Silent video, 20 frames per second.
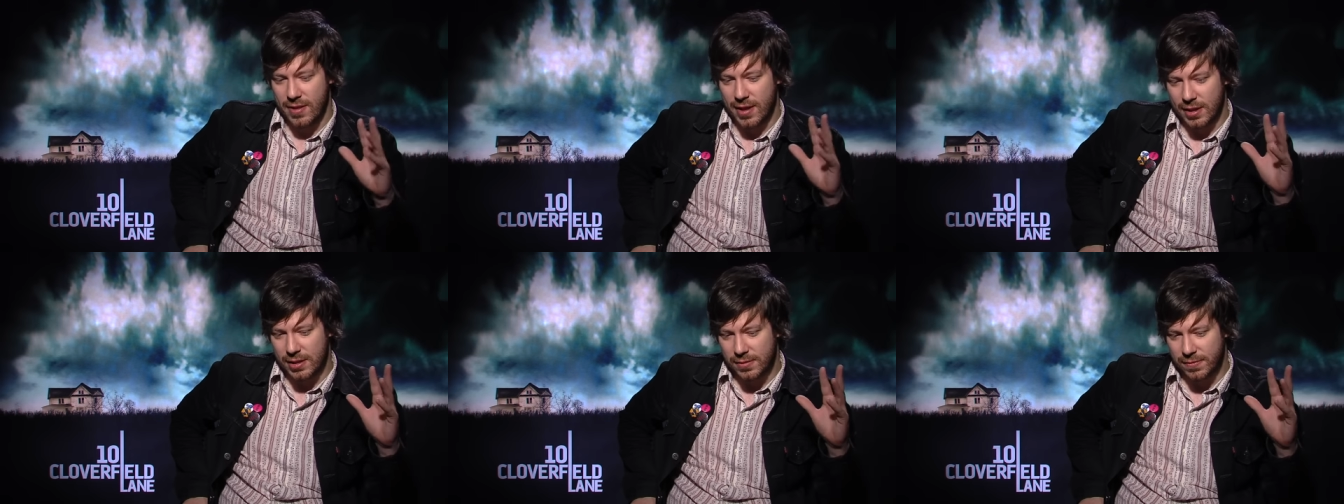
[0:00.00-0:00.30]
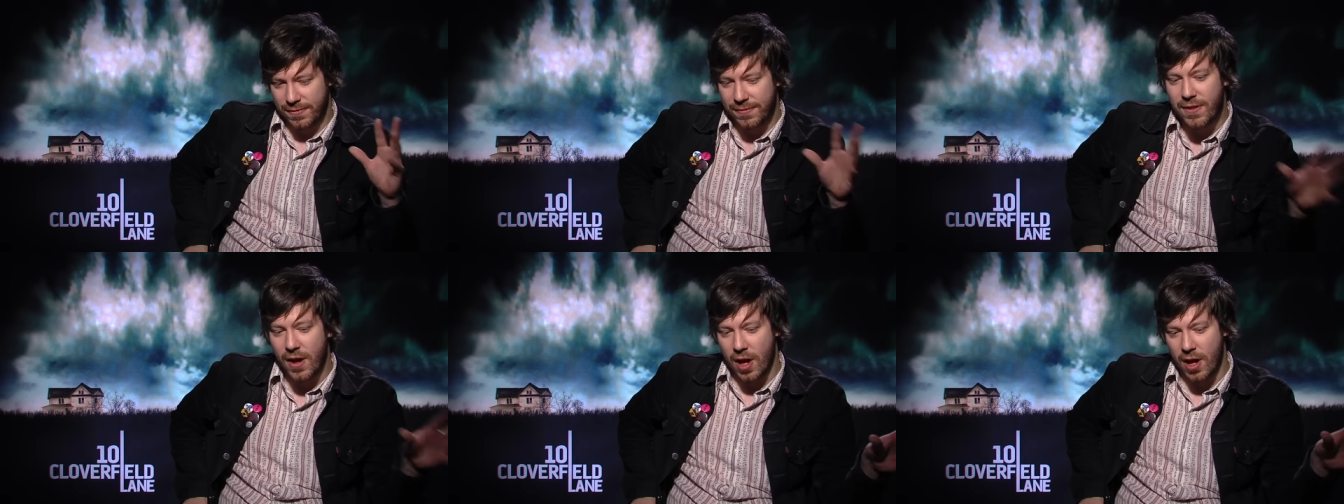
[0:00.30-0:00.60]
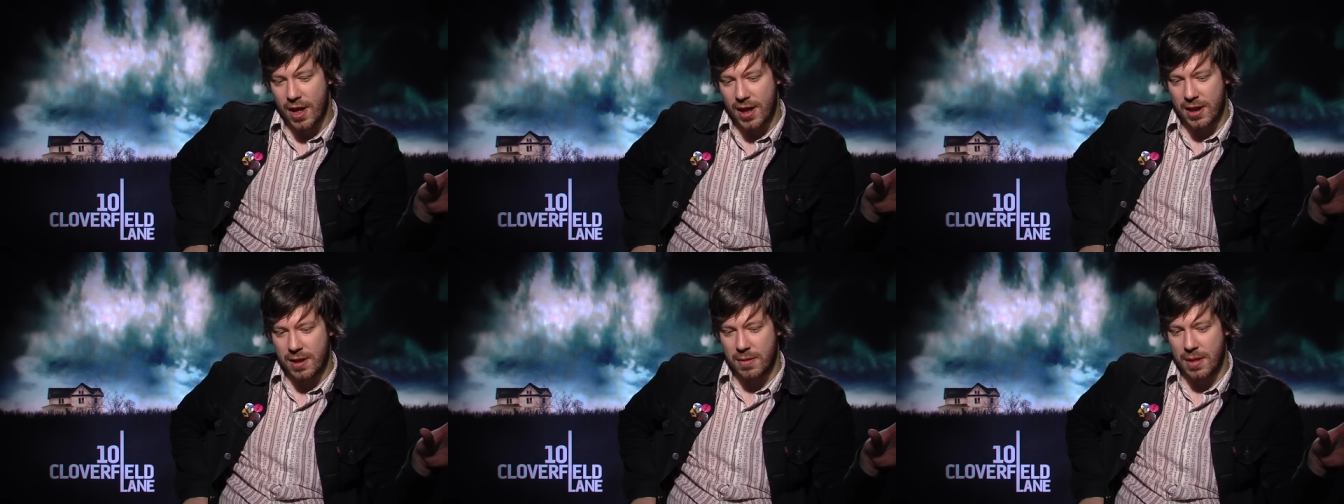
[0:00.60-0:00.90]
it's
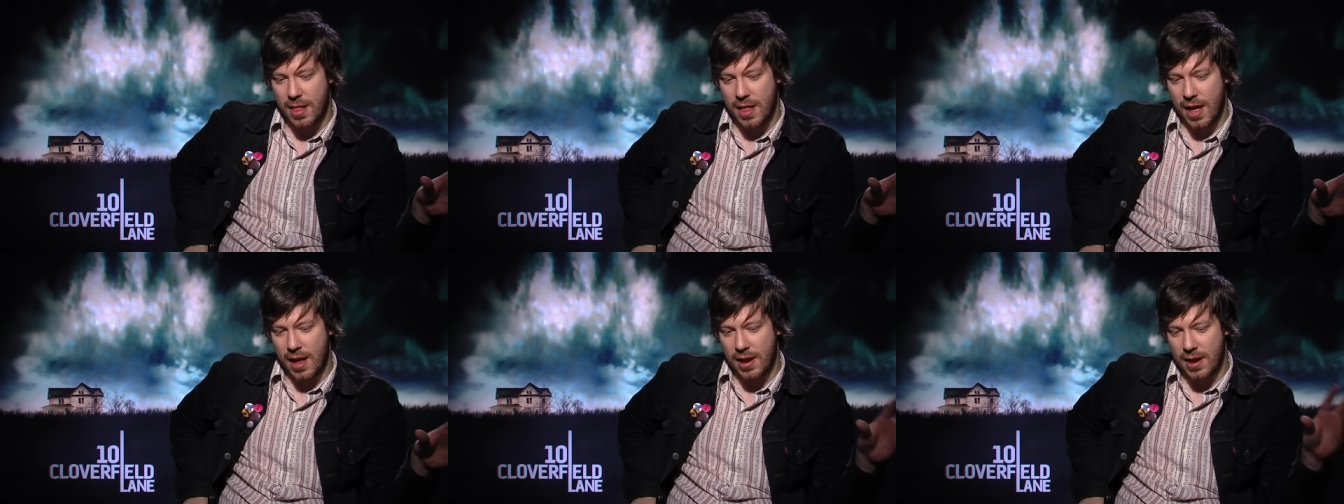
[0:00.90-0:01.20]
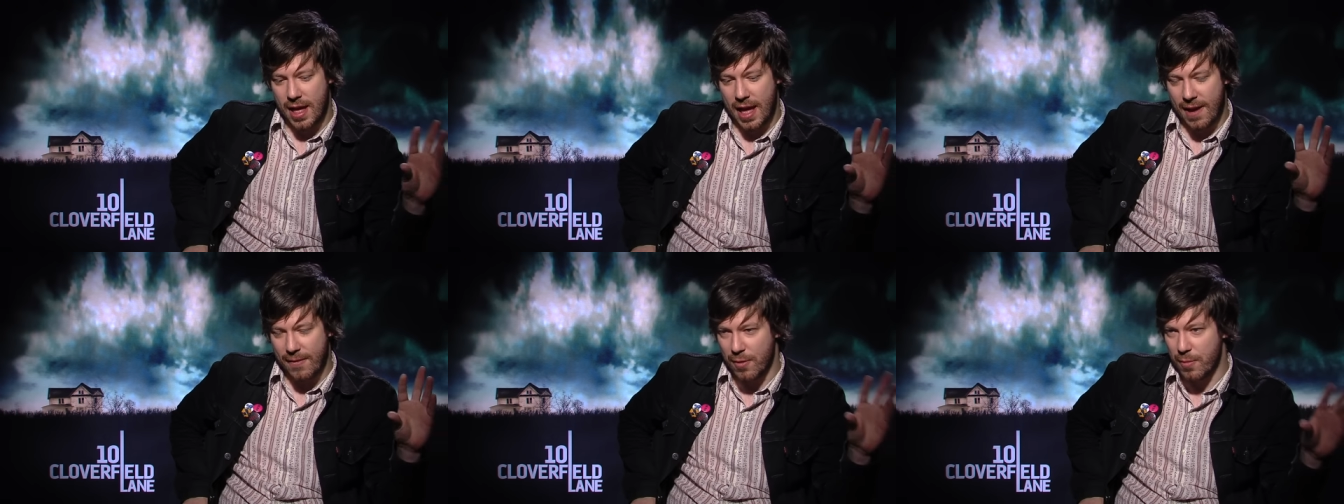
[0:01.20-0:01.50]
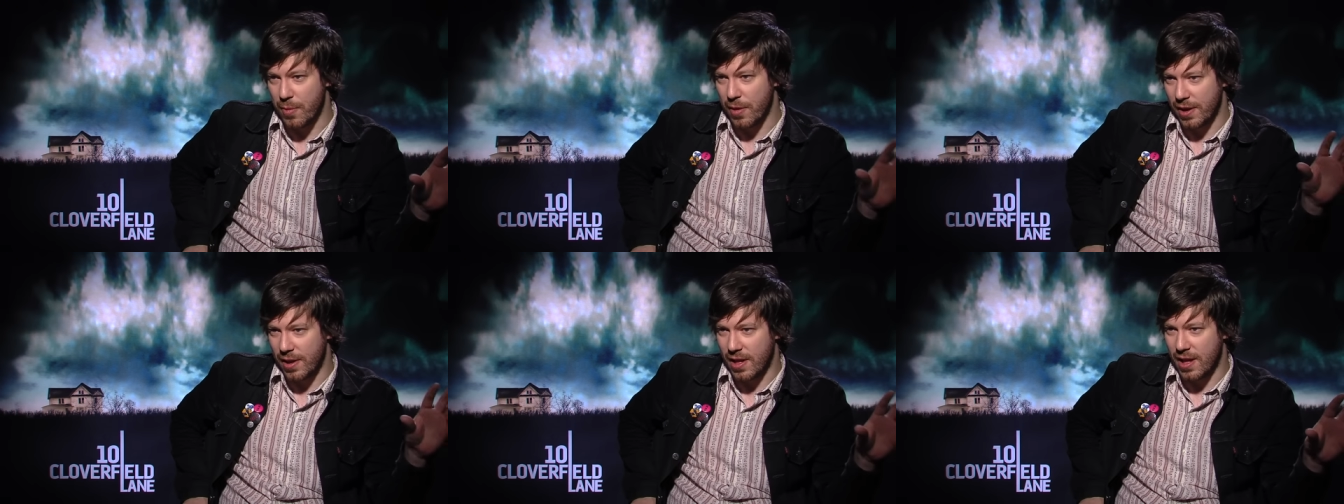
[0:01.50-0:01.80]
fun, and
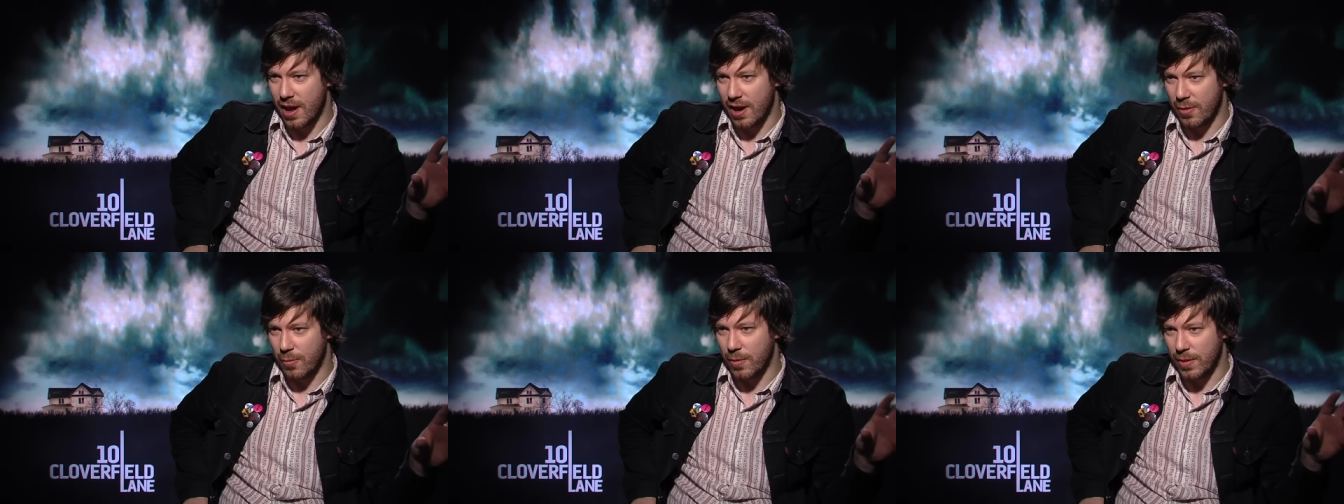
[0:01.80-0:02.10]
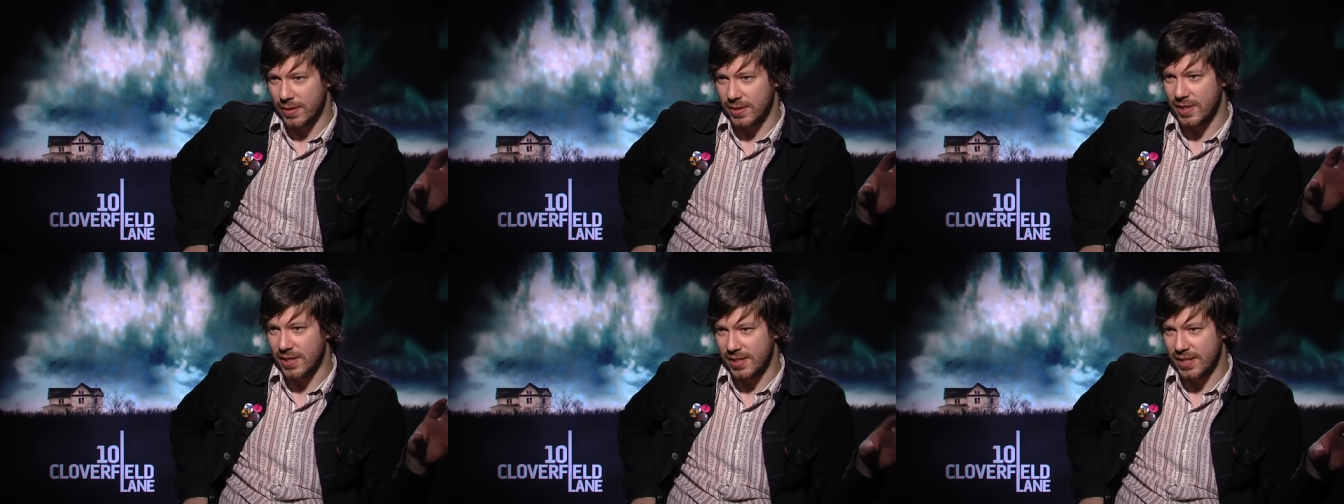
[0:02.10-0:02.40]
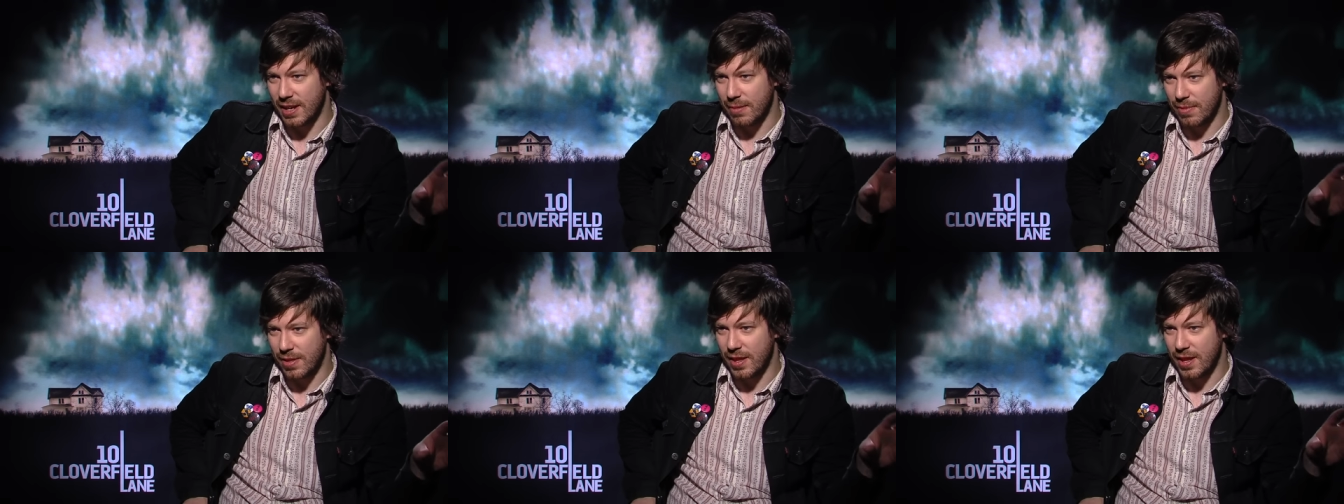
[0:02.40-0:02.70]
everybody kind of wants the
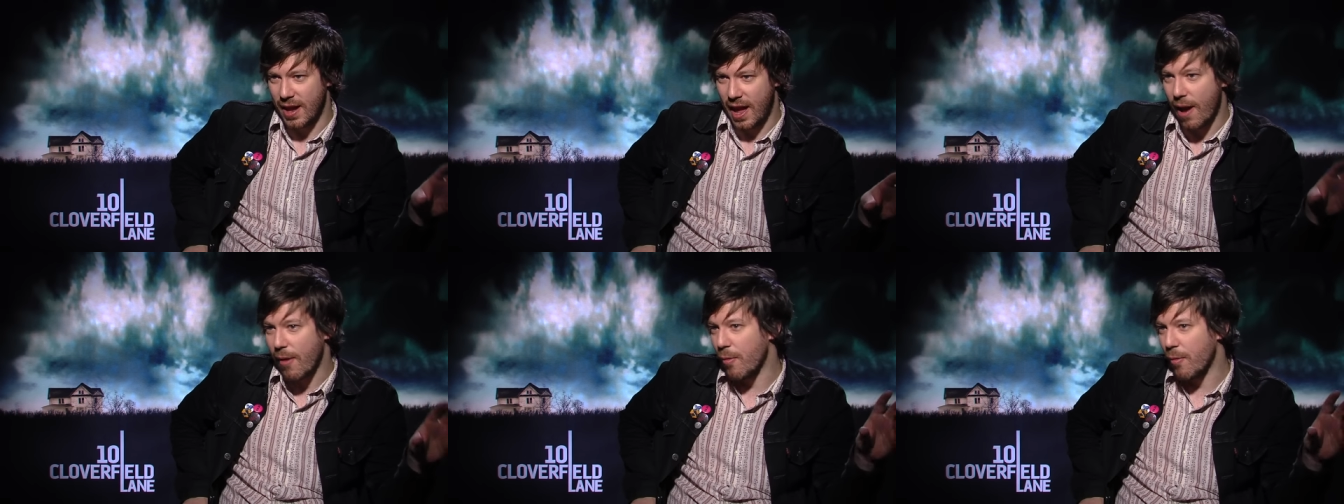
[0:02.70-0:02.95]
same thing.